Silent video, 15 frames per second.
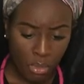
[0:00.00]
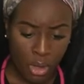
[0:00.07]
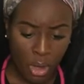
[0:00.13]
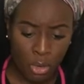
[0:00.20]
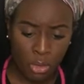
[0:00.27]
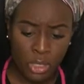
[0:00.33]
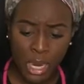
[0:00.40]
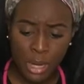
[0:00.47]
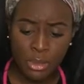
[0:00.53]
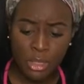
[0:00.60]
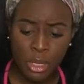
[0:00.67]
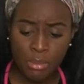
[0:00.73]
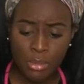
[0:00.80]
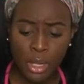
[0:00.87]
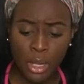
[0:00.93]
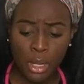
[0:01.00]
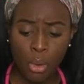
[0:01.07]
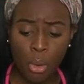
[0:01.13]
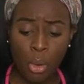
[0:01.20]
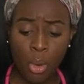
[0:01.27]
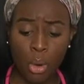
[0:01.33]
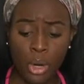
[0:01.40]
you type something,
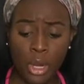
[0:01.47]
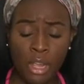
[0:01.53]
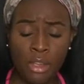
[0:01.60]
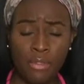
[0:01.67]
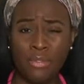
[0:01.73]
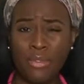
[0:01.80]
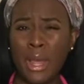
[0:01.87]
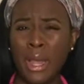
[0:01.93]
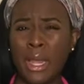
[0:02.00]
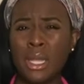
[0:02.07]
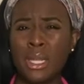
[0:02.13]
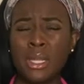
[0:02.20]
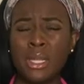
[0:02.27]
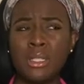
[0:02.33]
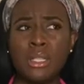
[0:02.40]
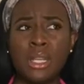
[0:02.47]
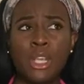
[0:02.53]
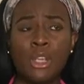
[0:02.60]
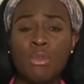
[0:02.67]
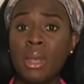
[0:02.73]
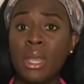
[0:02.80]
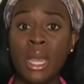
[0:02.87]
or if like let's say
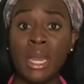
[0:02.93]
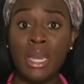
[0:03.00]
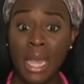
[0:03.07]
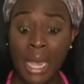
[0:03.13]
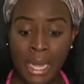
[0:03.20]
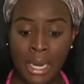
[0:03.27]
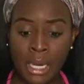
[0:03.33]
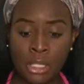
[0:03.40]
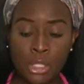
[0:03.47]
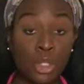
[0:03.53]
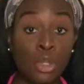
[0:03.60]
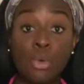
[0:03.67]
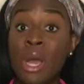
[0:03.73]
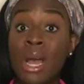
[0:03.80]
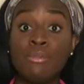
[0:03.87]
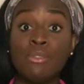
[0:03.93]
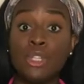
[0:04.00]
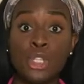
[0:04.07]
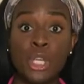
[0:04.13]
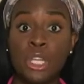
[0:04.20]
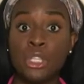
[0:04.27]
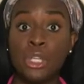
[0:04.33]
you make any edits, you don't have to
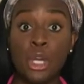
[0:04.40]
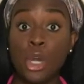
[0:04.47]
change it.